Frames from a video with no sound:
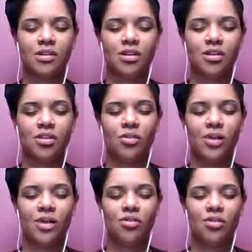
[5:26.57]
all the
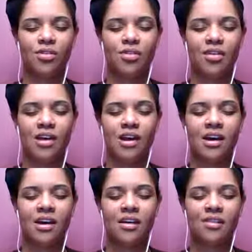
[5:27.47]
way through your
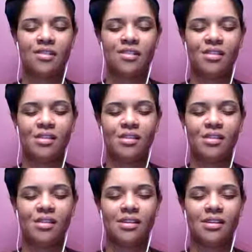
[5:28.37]
thighs
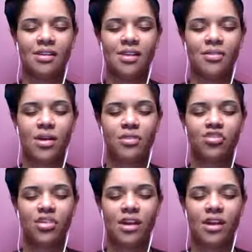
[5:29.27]
and around your